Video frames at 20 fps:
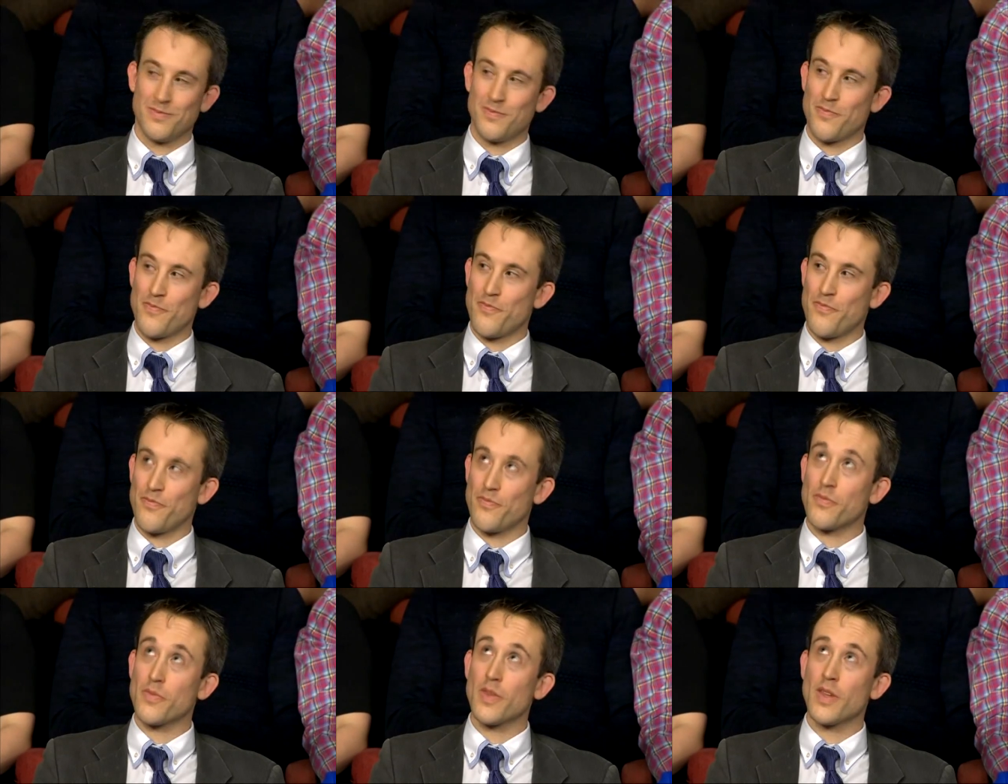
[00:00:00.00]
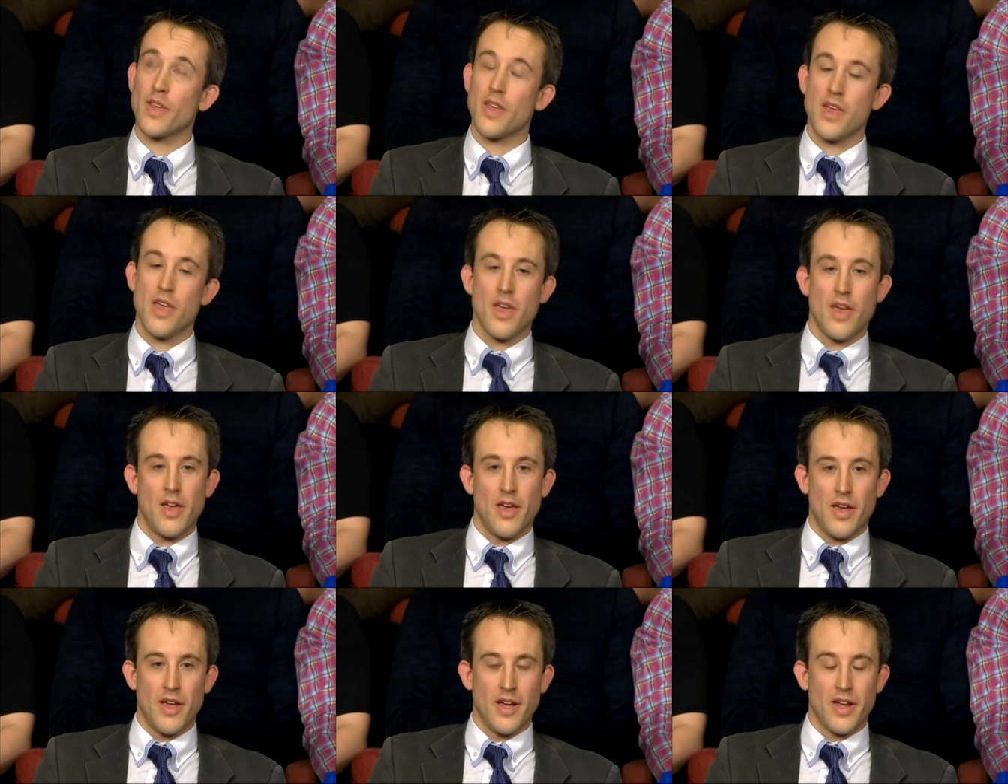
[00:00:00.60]
Hemingway.
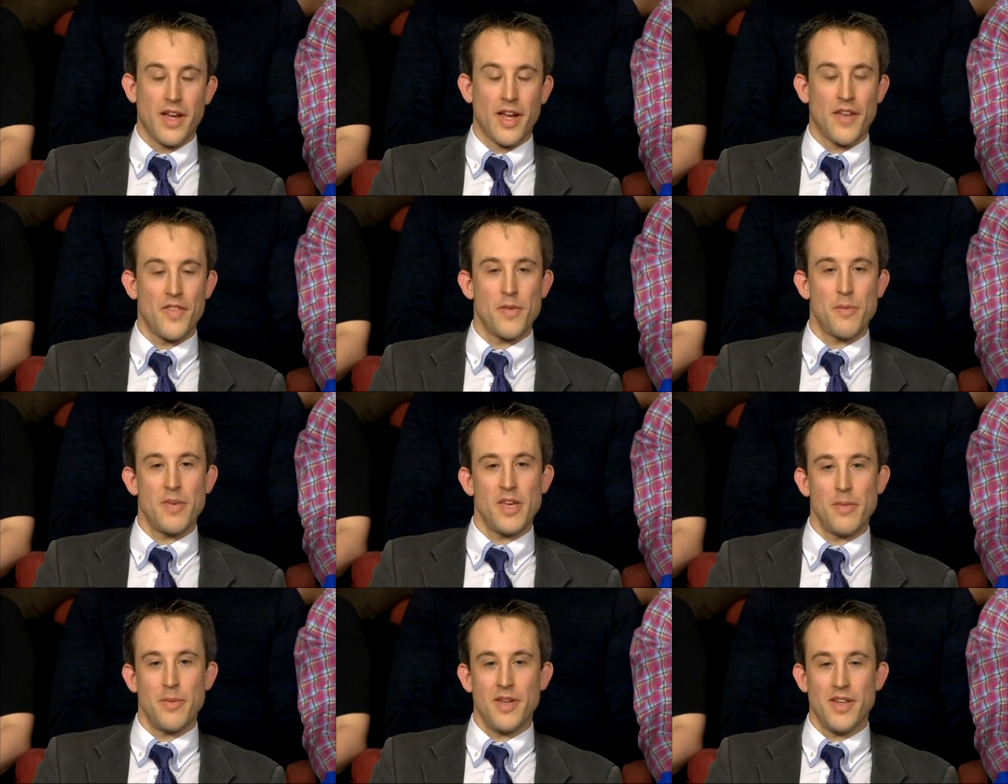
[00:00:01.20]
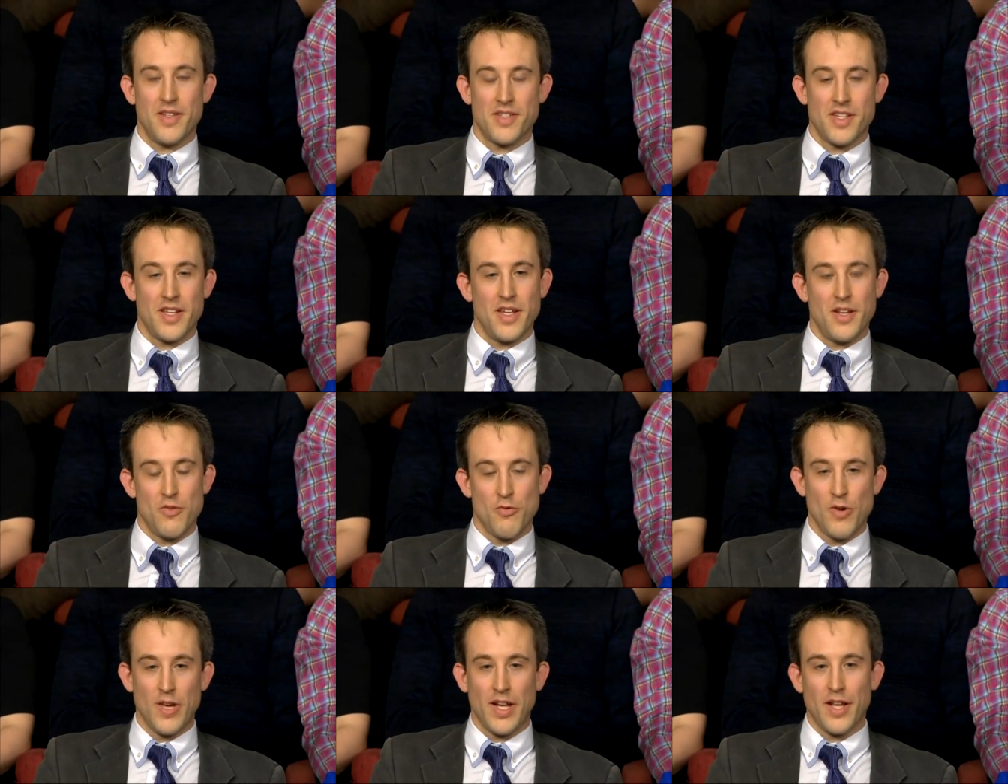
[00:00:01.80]
Can the
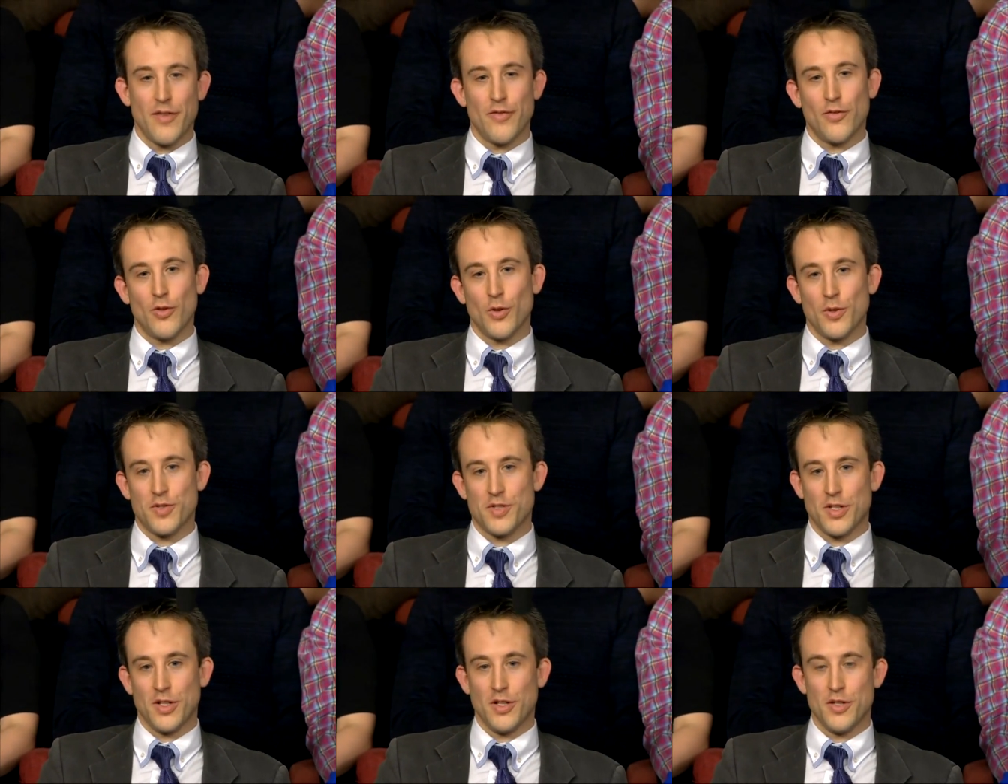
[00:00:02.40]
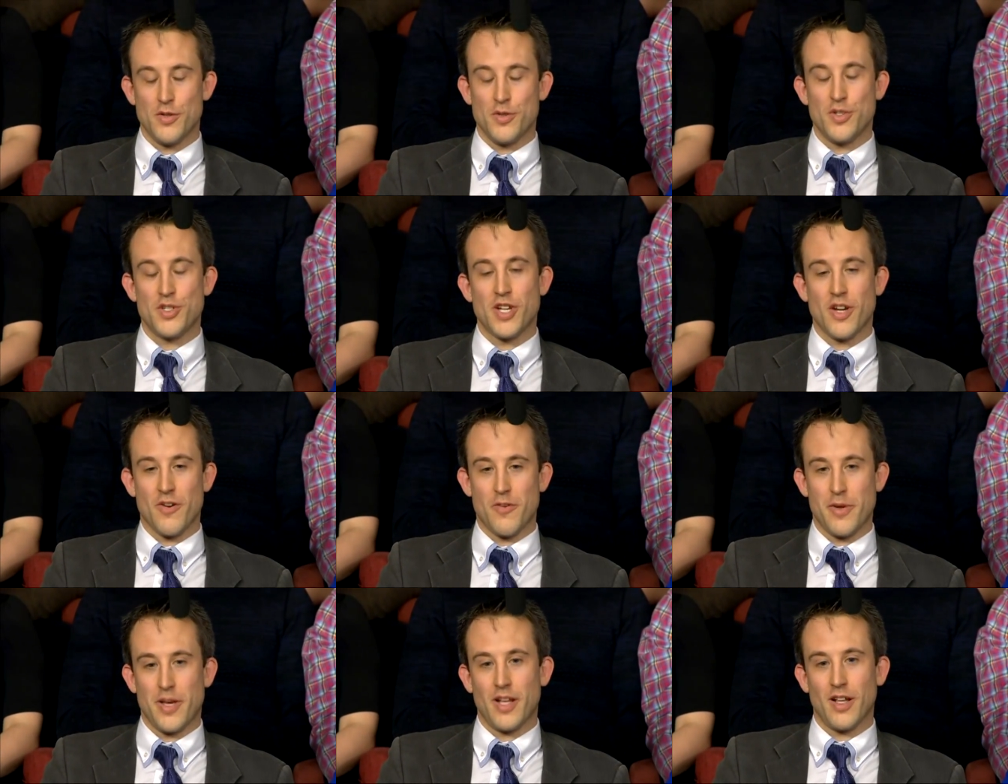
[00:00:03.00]
BBC really afford to lose
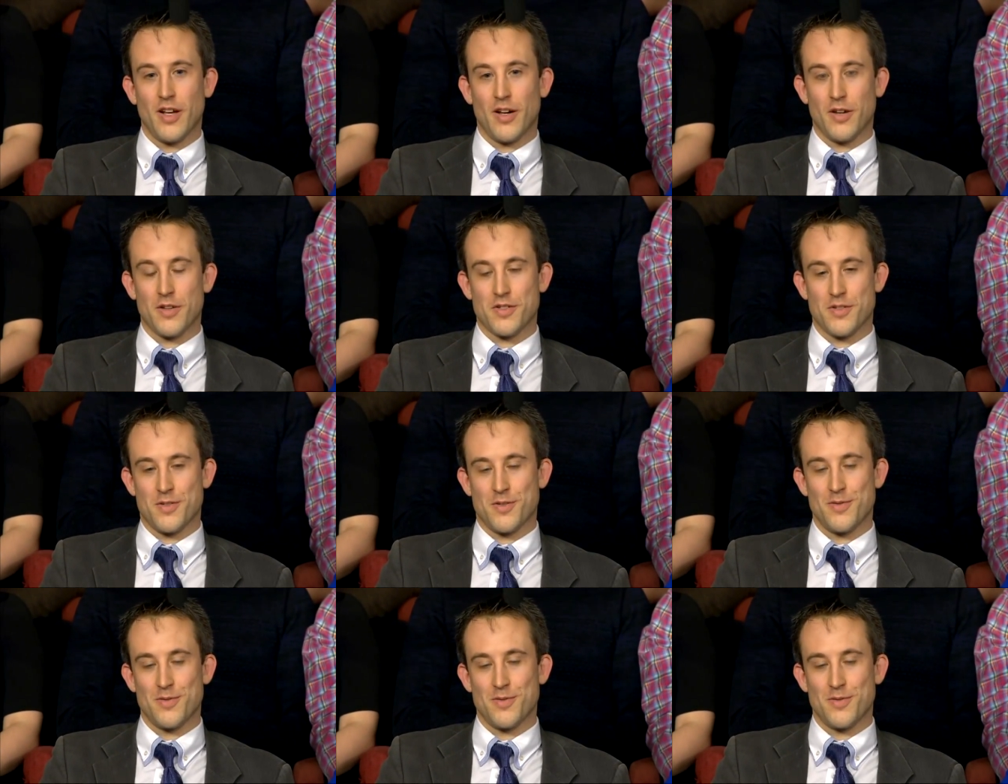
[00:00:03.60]
Jeremy Clarkson?